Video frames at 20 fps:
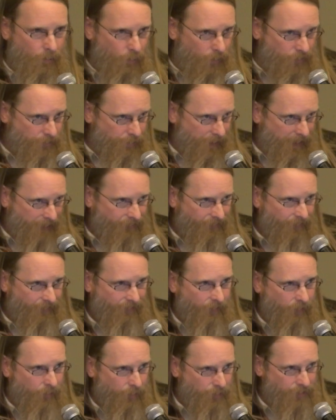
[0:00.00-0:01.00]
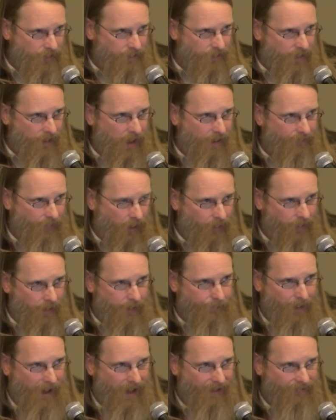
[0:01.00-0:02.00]
Which makes the solution that I've
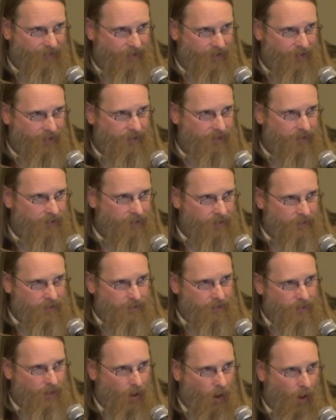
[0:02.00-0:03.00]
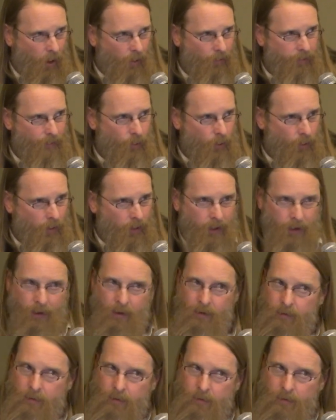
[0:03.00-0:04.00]
already posited all the more
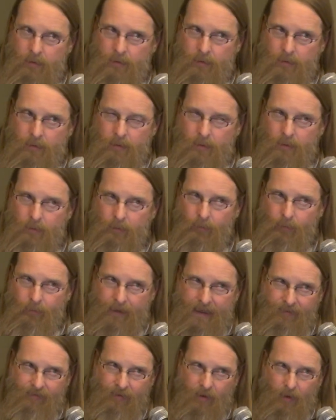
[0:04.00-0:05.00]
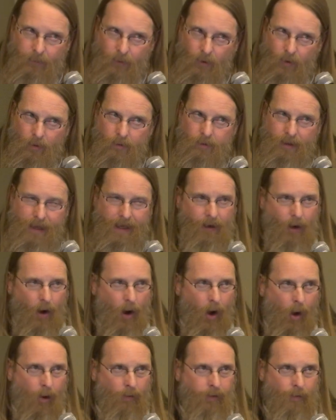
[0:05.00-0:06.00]
reasonable and
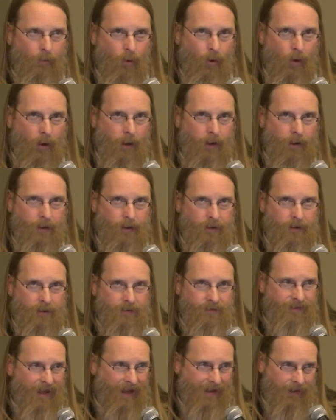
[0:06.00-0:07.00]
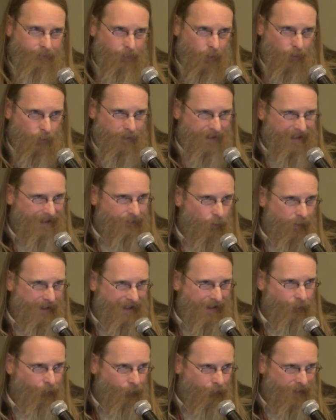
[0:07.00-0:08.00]
all the more tenable. We can
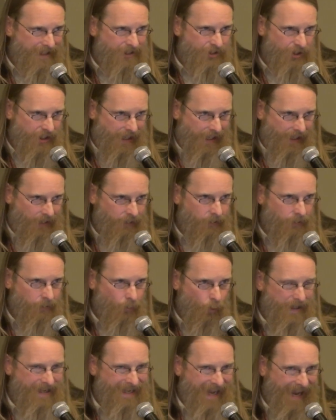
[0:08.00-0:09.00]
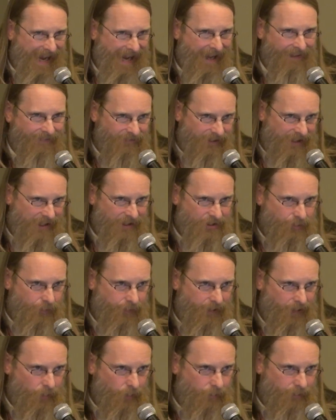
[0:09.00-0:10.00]
reach it. We can teach
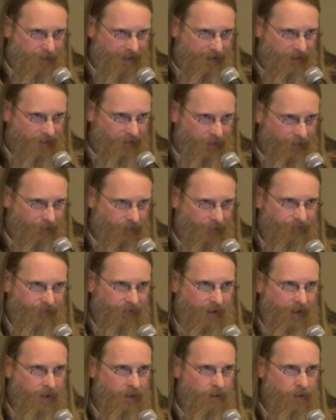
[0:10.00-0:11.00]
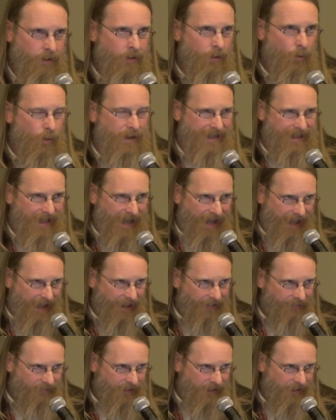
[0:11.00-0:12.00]
critical media literacy. We
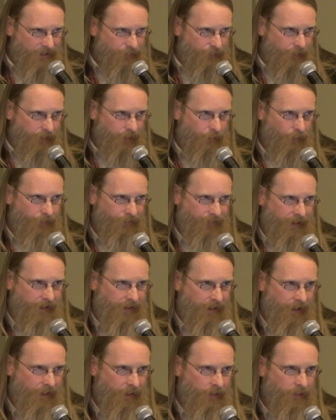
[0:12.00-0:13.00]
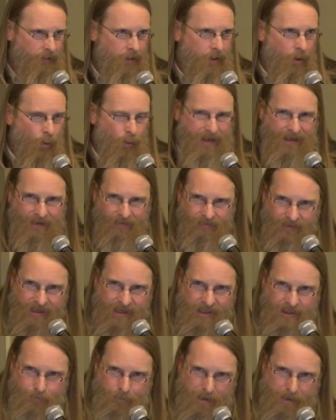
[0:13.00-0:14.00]
can teach critical thinking. We can
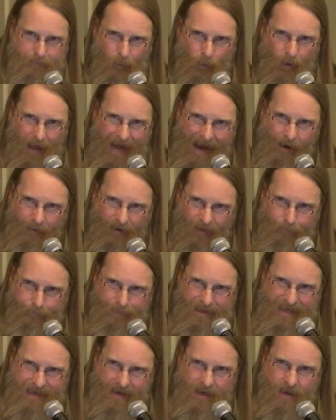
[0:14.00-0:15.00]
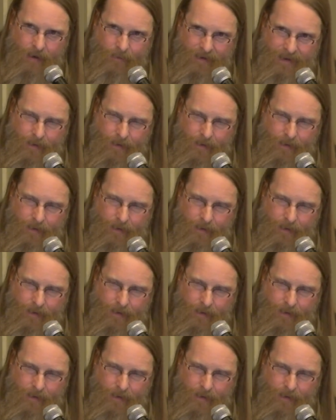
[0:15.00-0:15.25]
teach people how to be